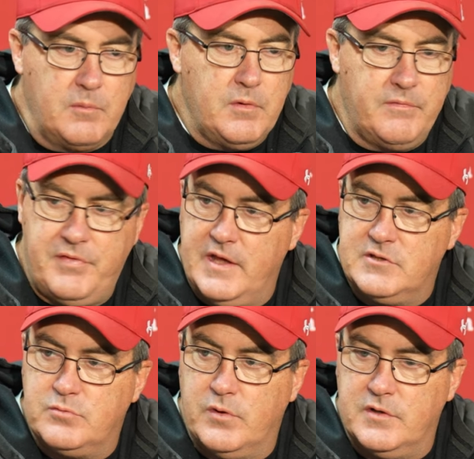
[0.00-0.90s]
number of
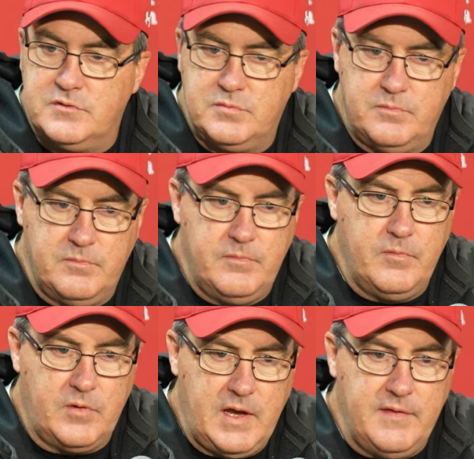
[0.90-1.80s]
things where it's,
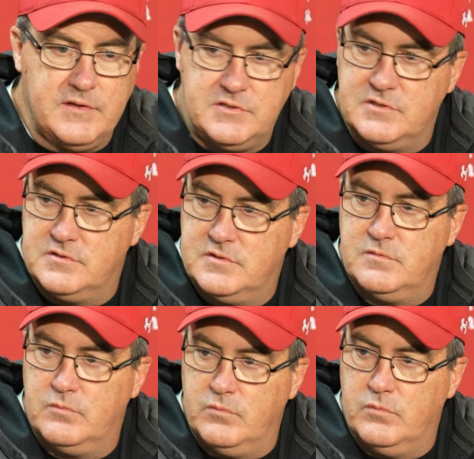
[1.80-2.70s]
okay, this
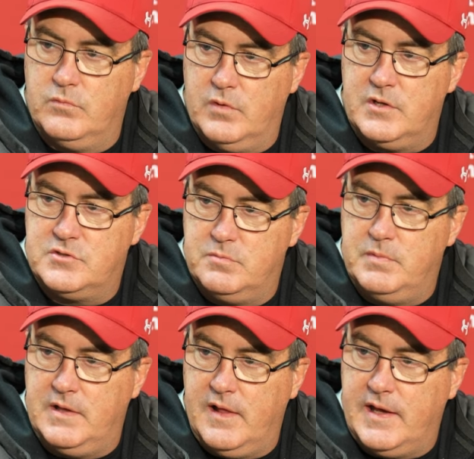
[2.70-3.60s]
is what it should
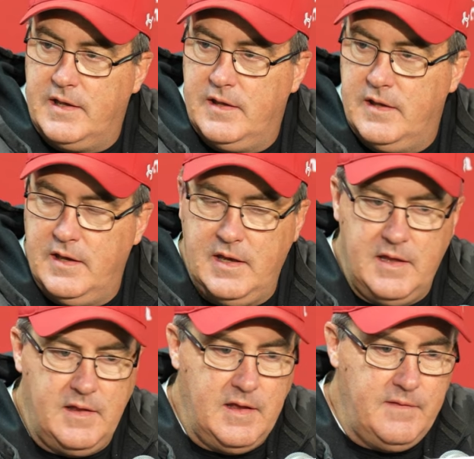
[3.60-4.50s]
be like.
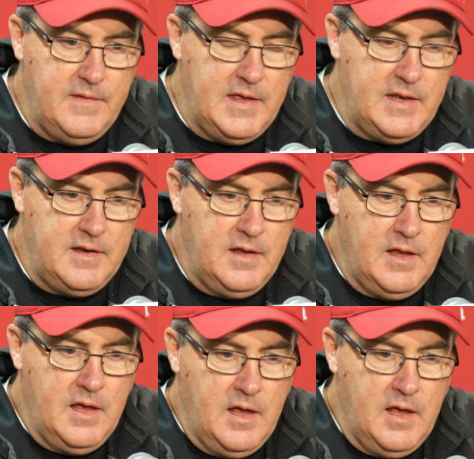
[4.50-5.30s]
And then,